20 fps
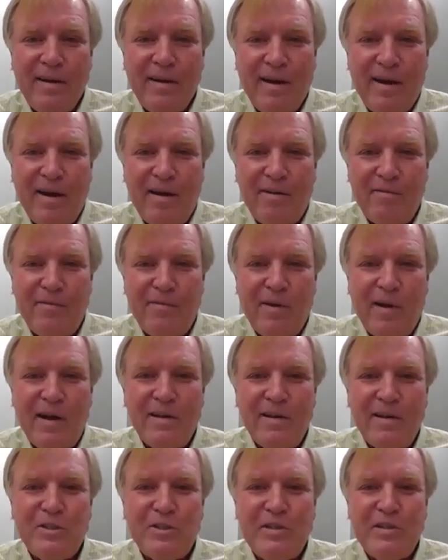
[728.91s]

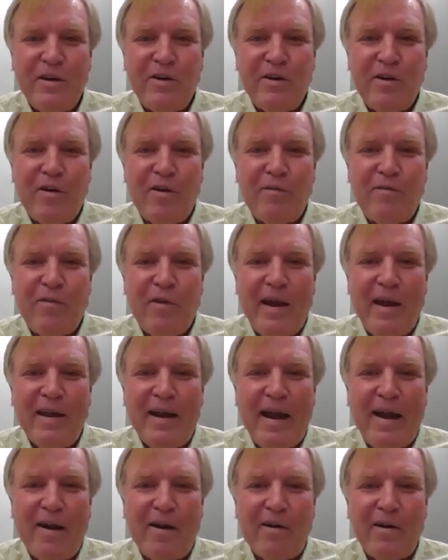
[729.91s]
of Senator Fred
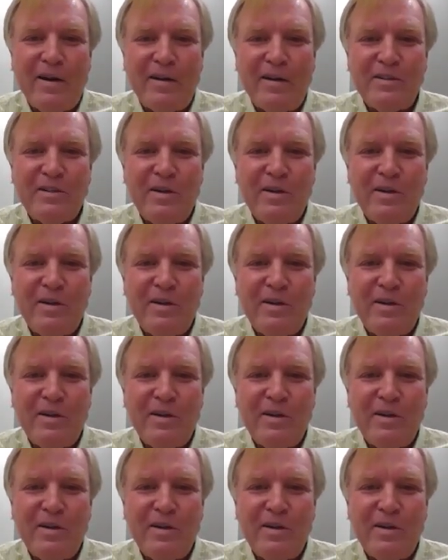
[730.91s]
Harris,